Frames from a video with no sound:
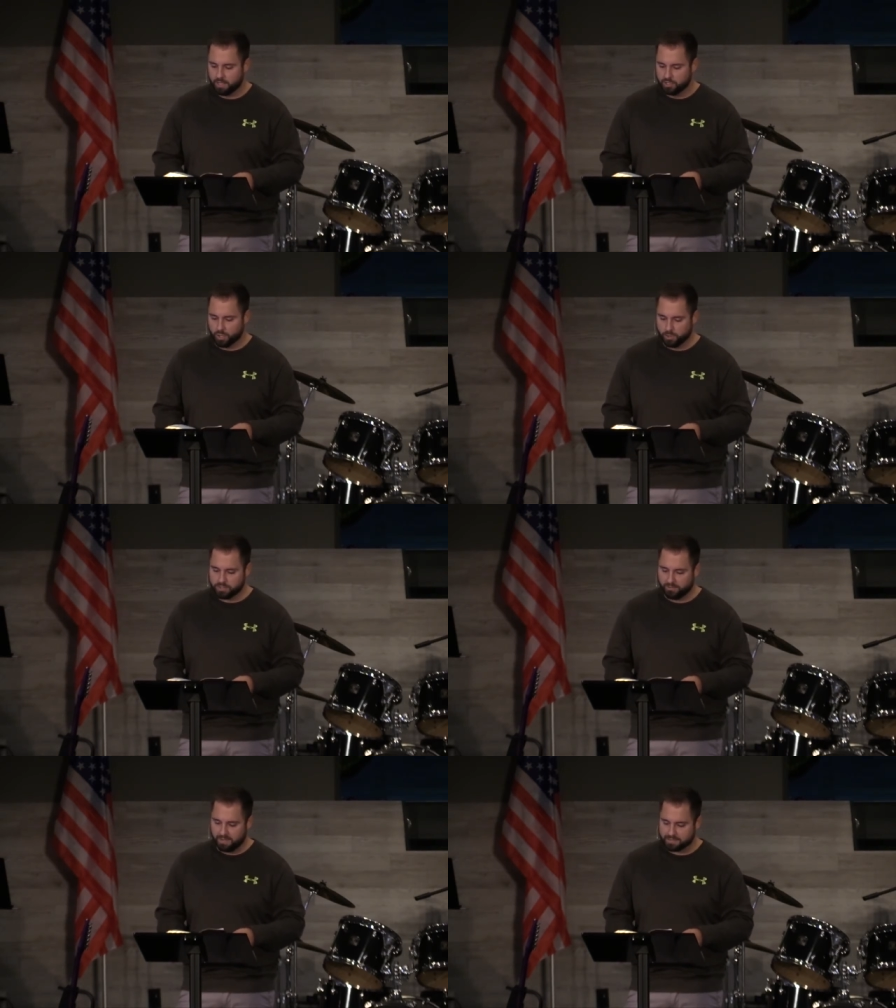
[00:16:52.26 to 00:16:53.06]

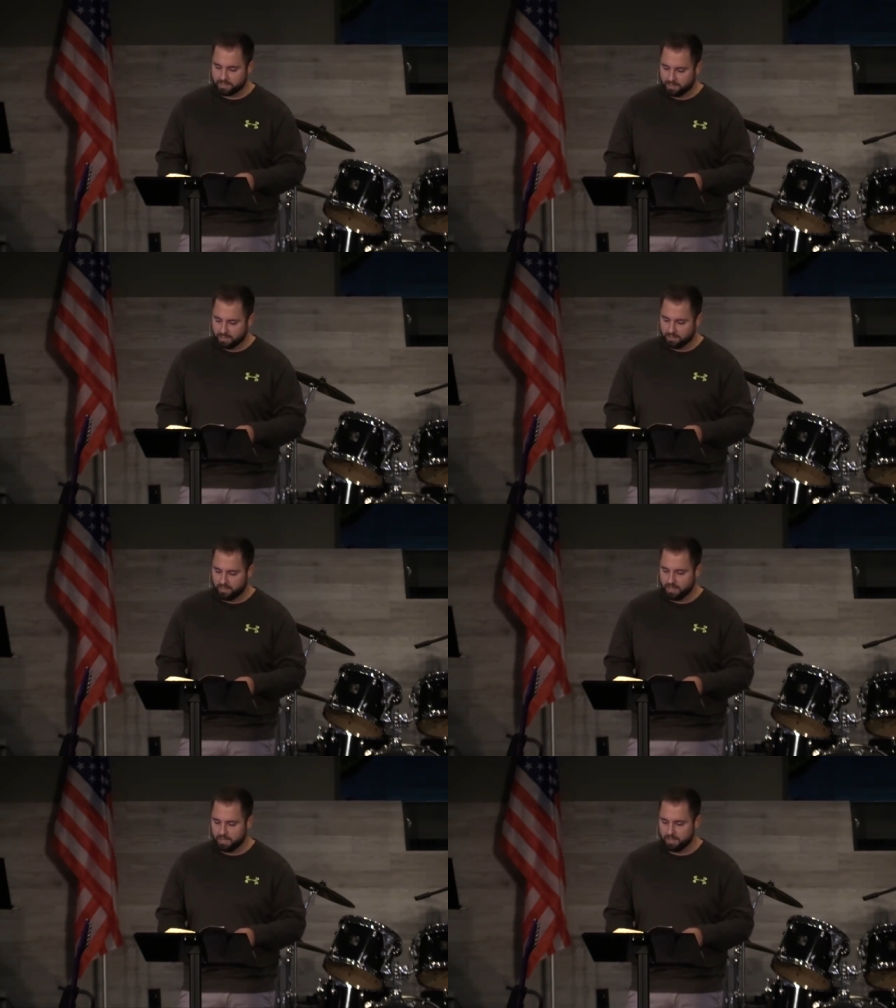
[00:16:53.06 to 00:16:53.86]
Joseph has
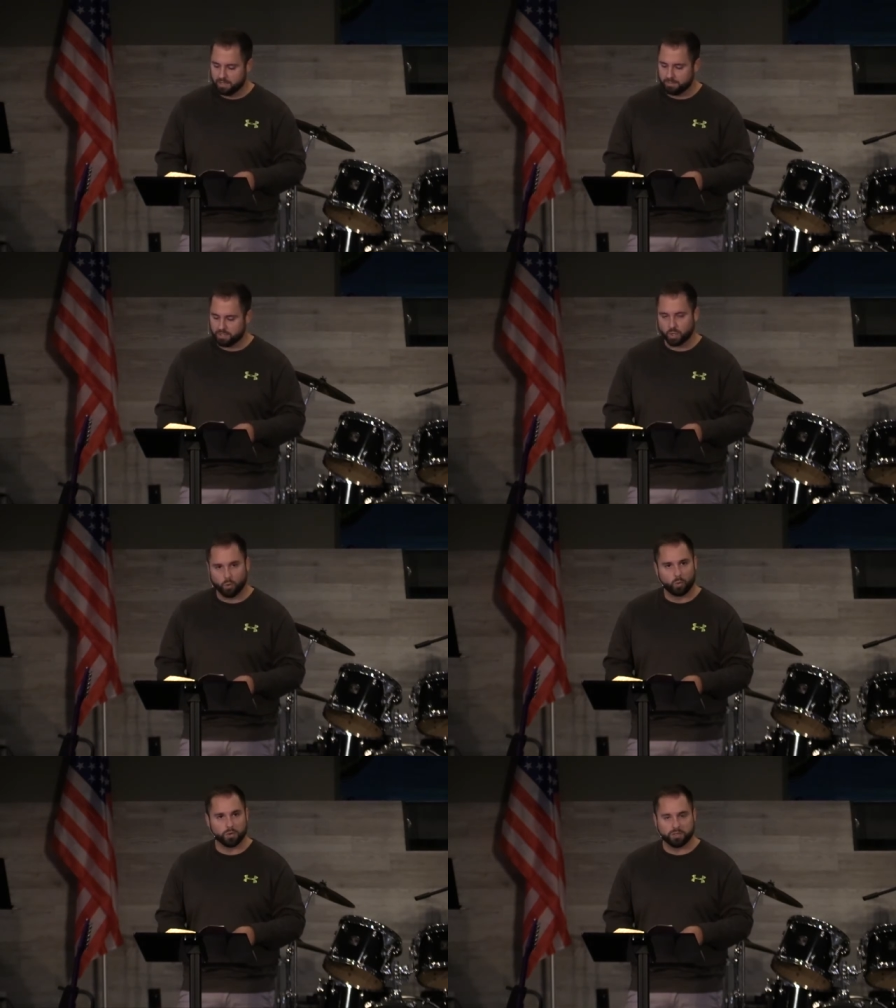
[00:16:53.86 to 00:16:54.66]
clearly been
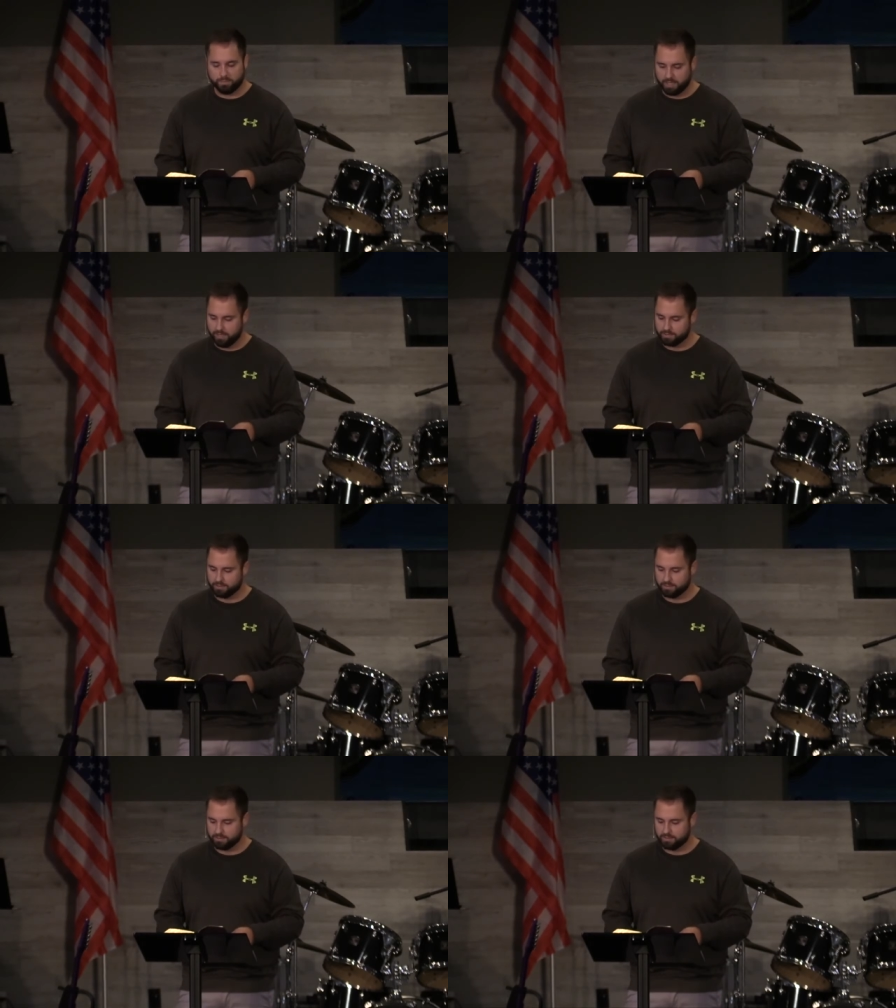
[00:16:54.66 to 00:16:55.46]
torn to
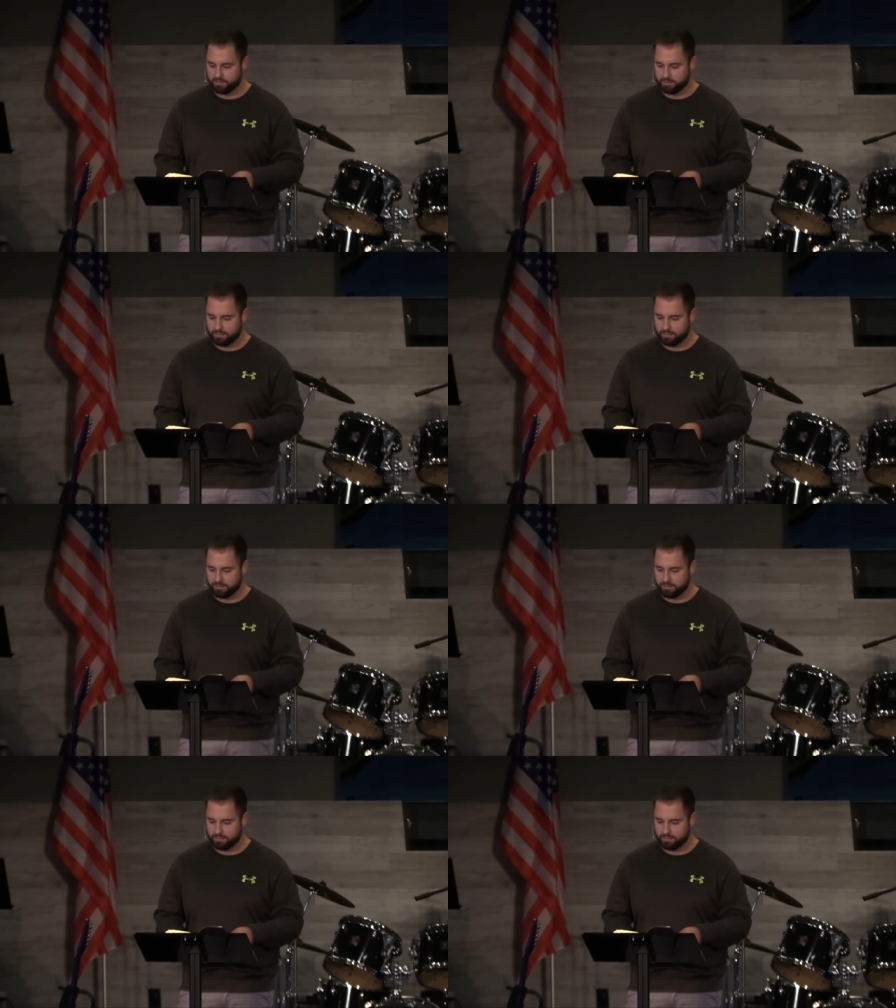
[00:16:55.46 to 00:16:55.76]
pieces.